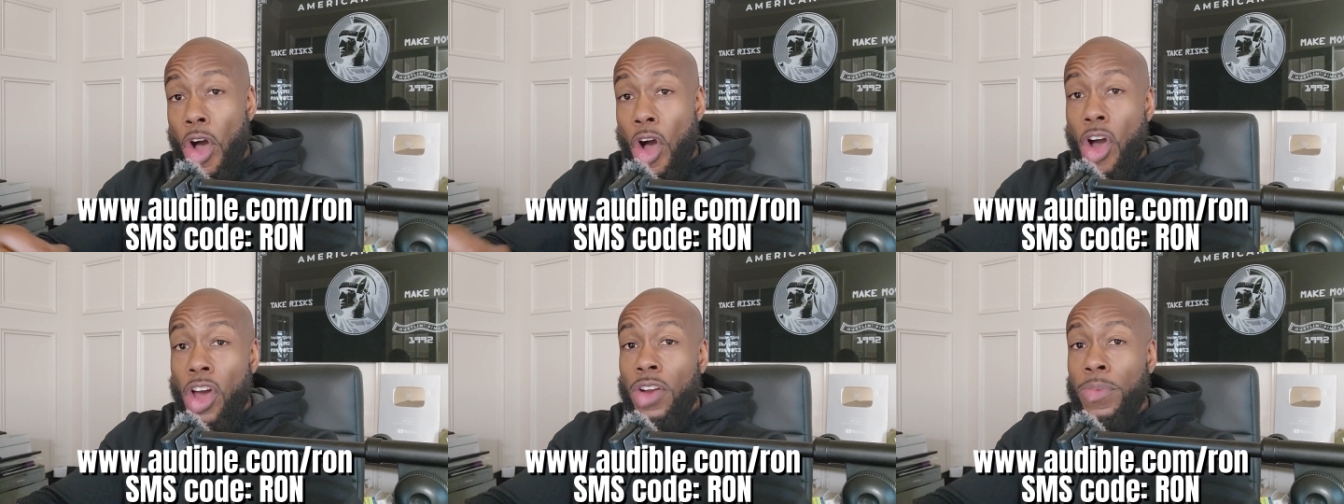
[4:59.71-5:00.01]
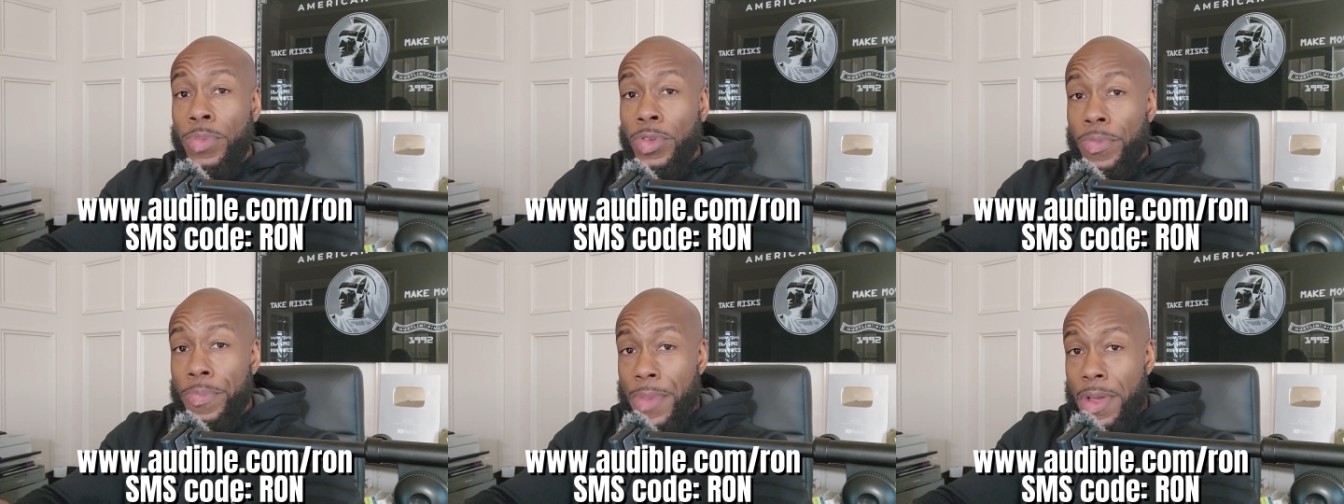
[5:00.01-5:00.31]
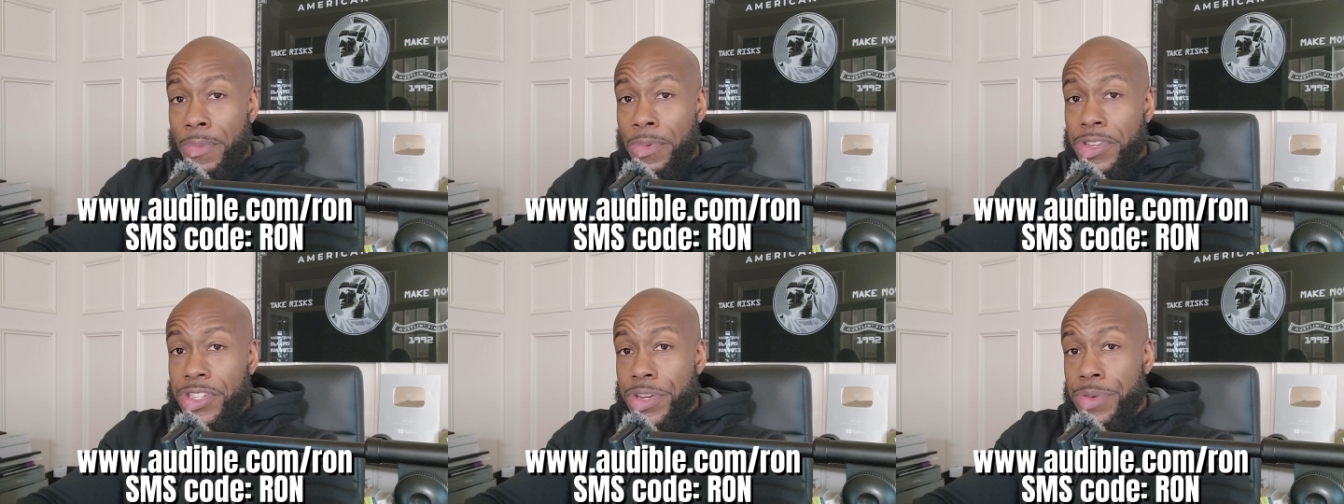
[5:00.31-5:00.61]
Audible
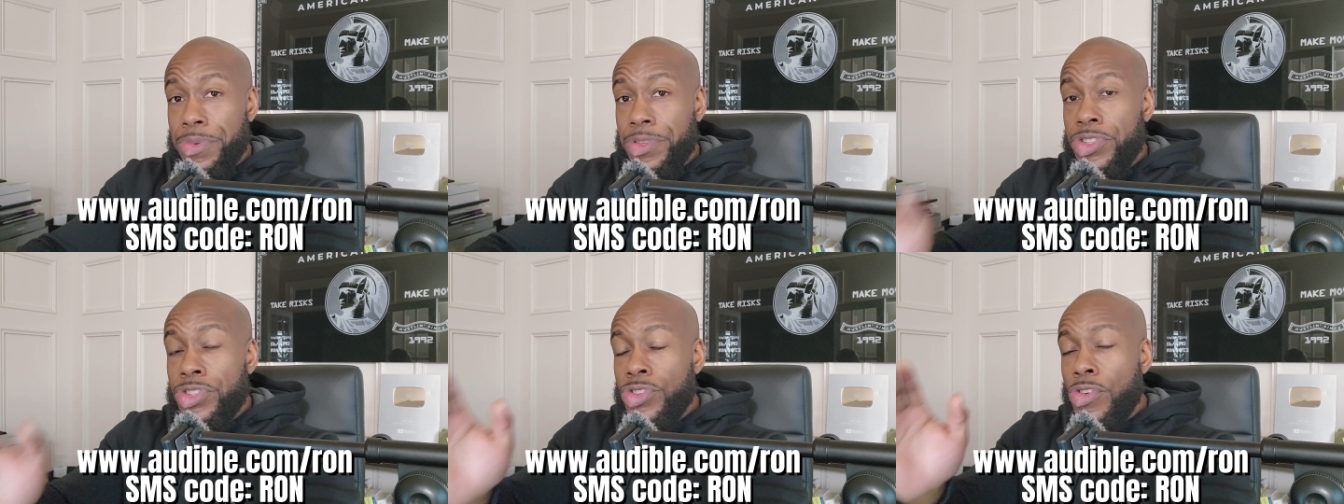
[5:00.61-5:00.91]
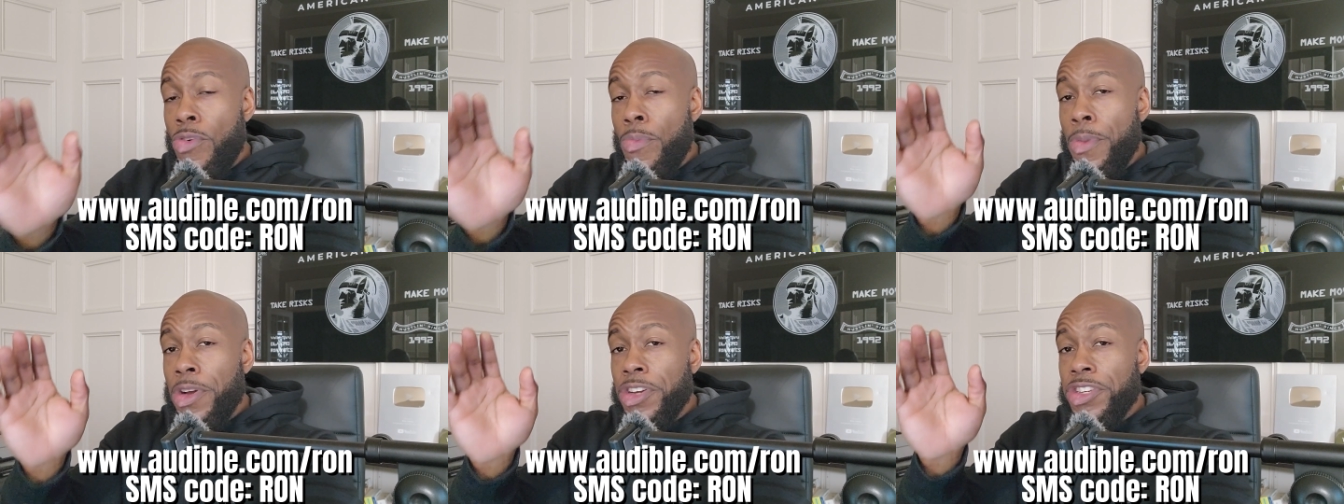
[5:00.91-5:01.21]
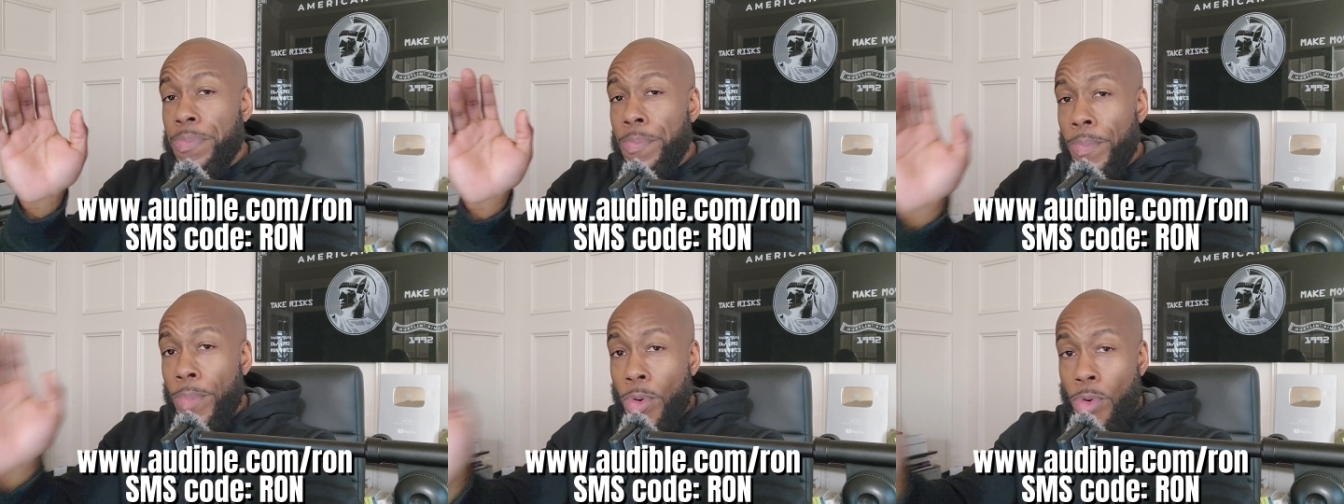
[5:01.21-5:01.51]
membership so
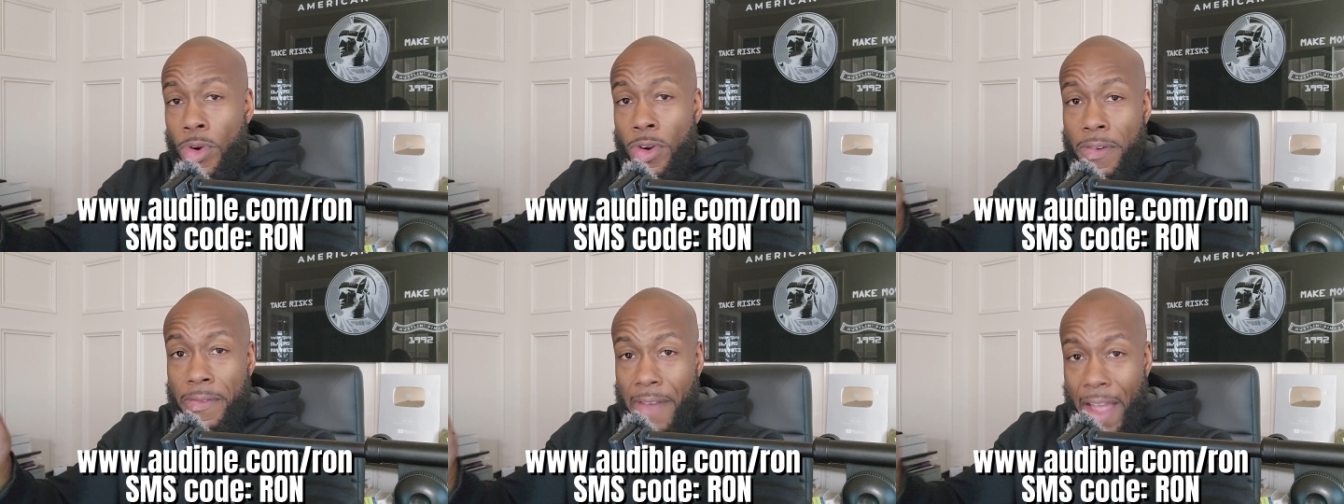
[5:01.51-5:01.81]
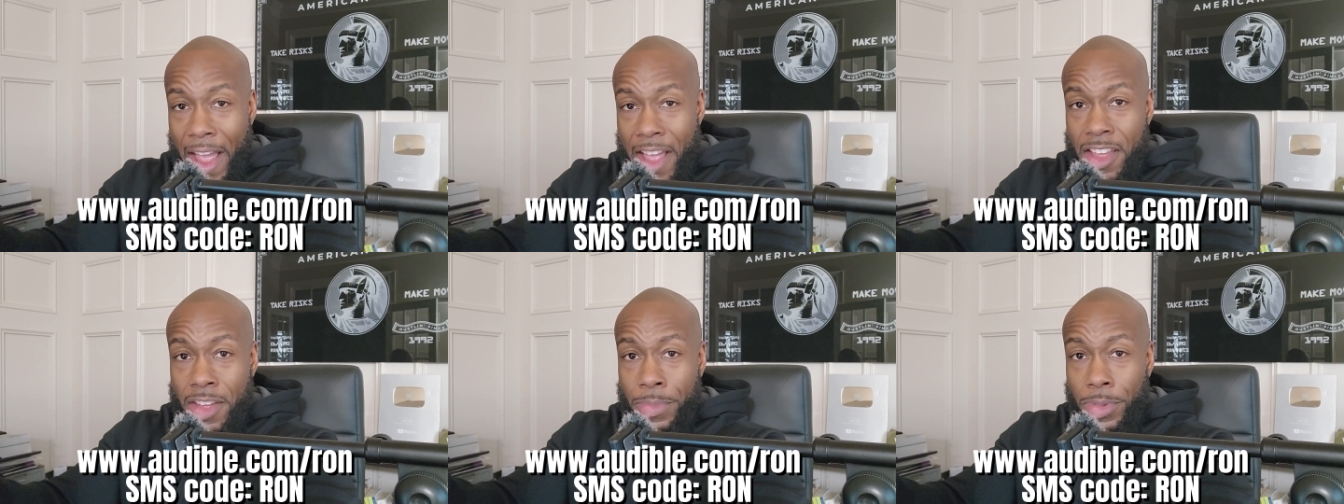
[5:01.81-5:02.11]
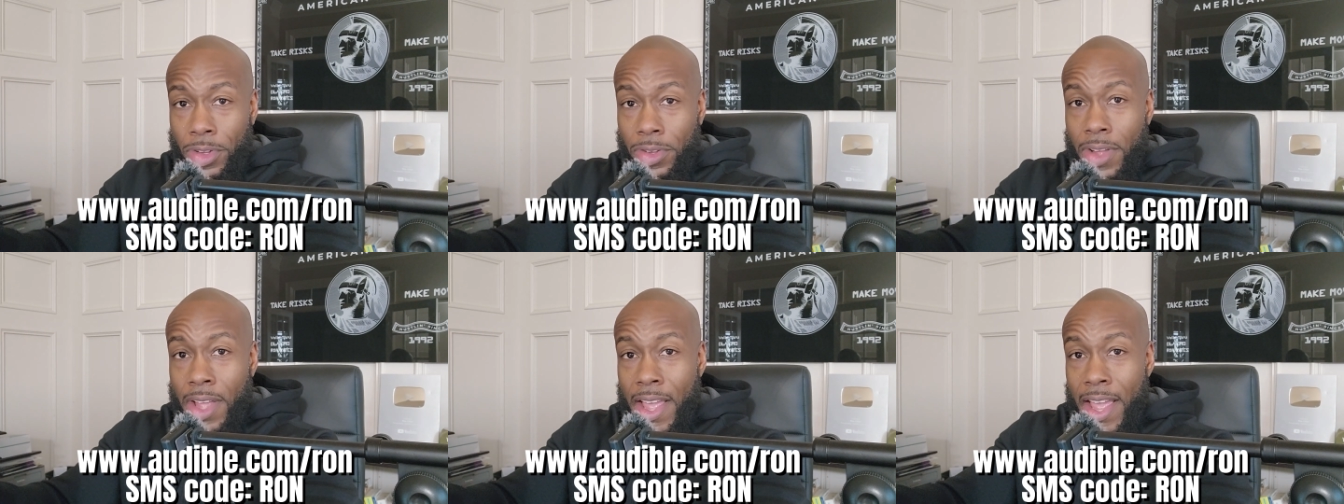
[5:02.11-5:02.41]
much more
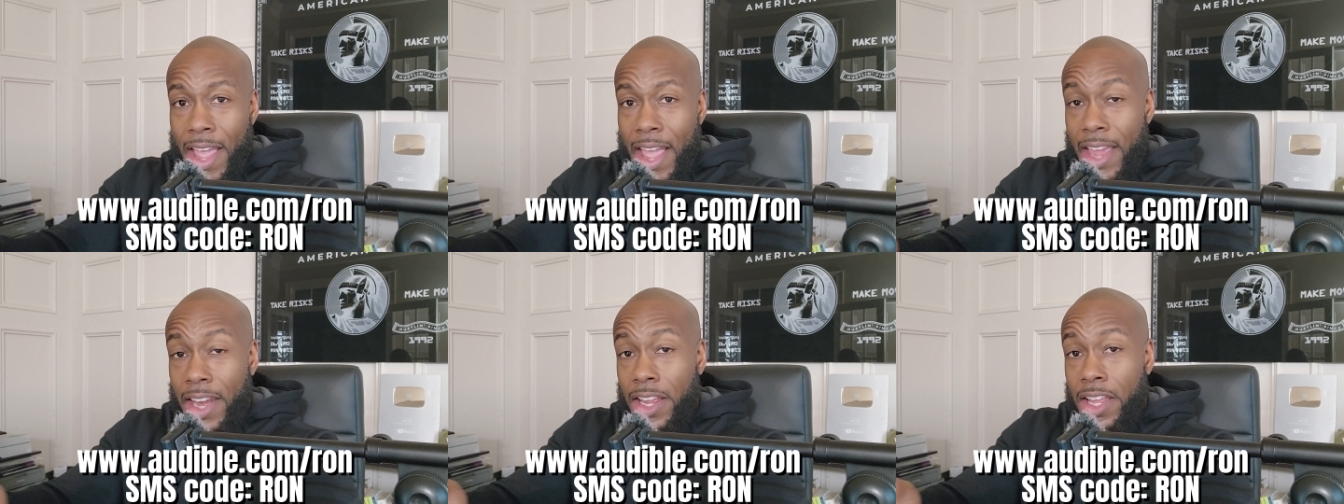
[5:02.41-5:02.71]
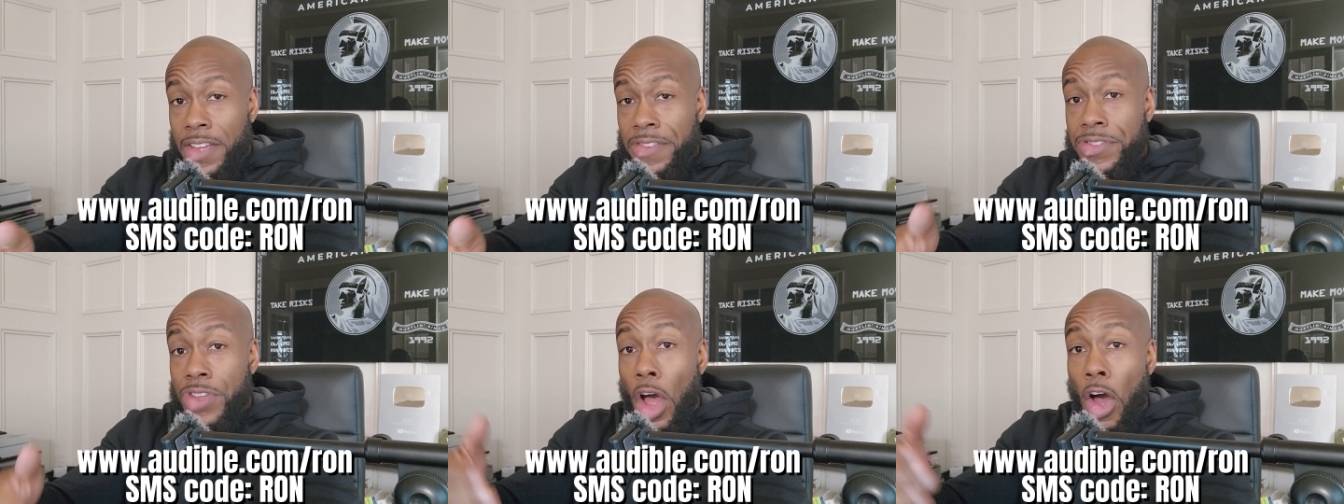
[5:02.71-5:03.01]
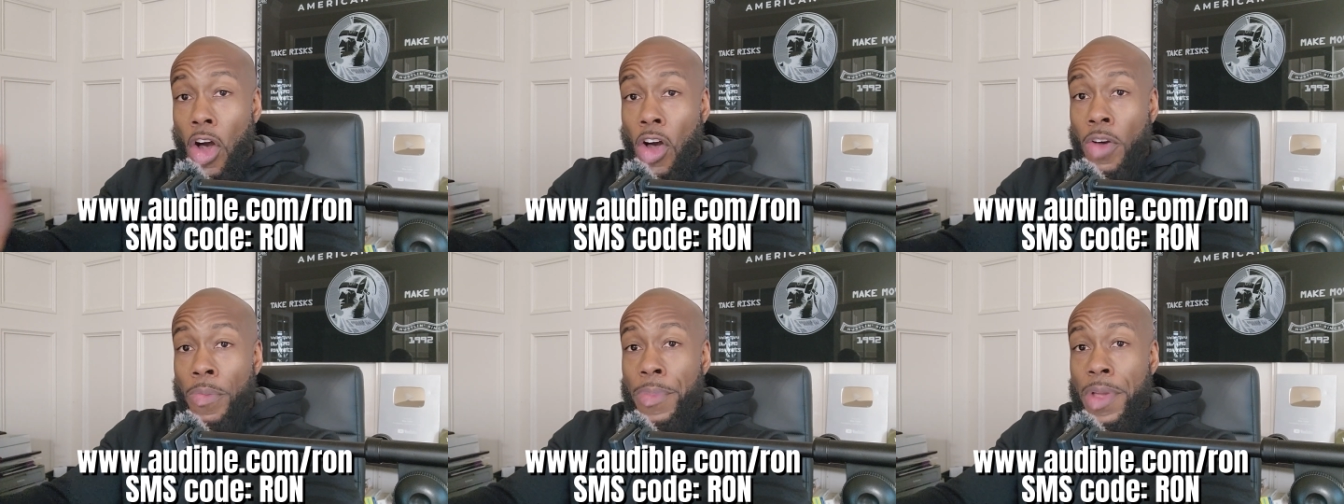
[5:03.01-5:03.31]
valuable and it gives
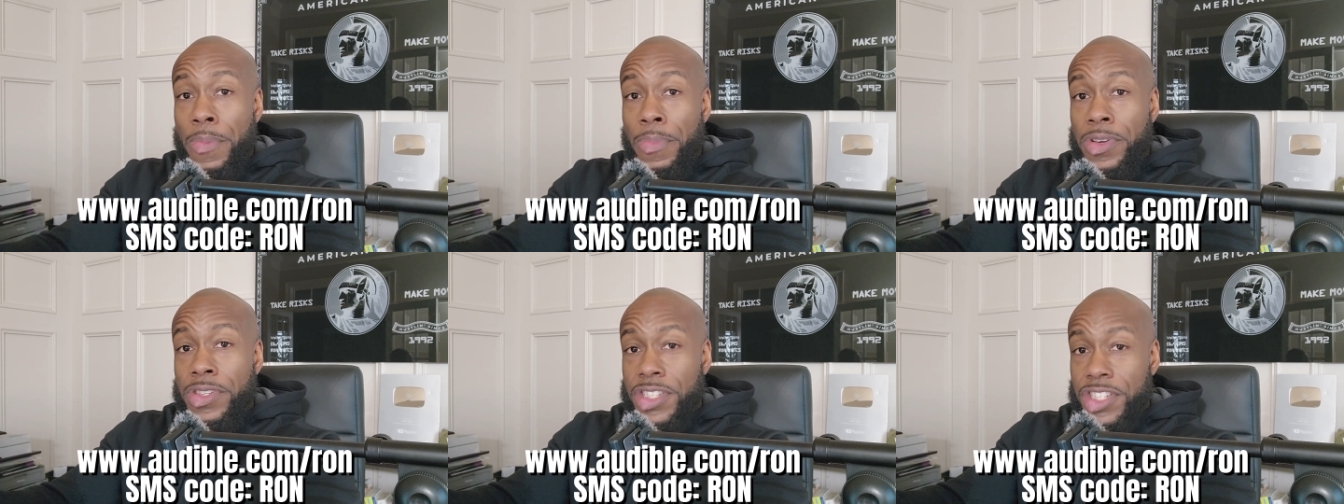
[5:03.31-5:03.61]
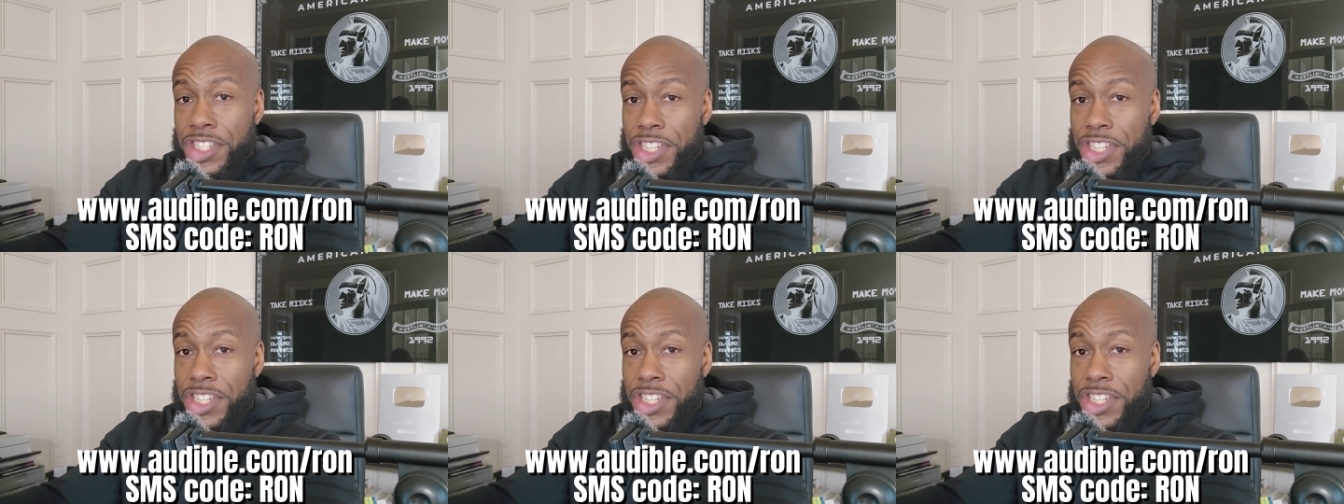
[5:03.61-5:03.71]
all members a